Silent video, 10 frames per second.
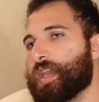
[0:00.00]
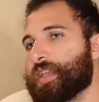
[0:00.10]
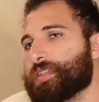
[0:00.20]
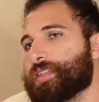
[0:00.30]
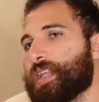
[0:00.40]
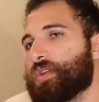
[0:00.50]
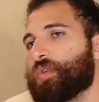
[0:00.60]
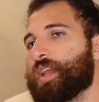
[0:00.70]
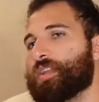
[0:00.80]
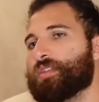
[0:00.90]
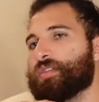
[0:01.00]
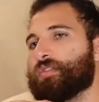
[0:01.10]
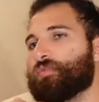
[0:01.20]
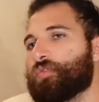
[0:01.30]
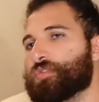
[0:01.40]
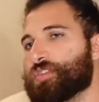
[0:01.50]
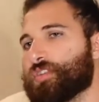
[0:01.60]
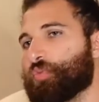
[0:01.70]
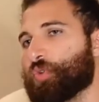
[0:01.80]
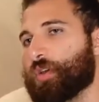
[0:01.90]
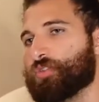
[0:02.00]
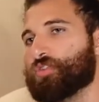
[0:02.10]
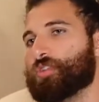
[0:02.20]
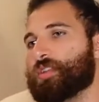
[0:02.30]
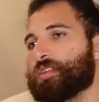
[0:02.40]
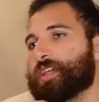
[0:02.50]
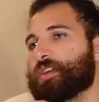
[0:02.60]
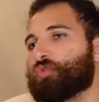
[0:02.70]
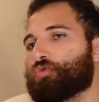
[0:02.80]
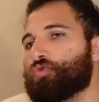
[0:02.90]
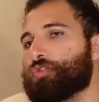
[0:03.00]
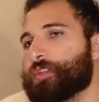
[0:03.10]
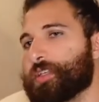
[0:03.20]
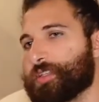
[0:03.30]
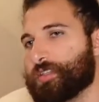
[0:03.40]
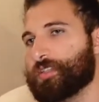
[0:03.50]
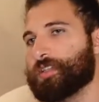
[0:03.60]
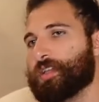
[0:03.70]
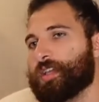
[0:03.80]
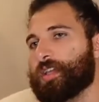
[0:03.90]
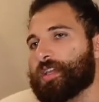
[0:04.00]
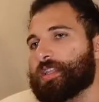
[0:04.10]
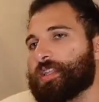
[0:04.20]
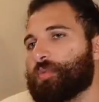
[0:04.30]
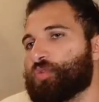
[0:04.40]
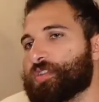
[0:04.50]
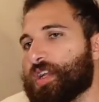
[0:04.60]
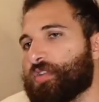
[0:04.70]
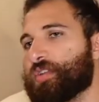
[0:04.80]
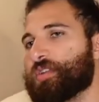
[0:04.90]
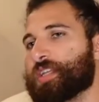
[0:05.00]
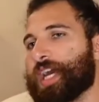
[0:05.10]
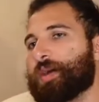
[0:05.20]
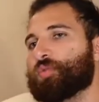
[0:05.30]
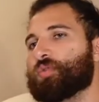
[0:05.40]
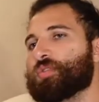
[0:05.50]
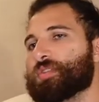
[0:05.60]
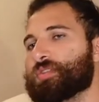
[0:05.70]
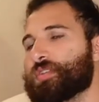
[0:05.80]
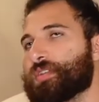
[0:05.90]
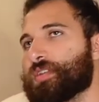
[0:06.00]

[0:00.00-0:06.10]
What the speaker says: Accelerate the forces of production like a ruthless libertarian capitalist,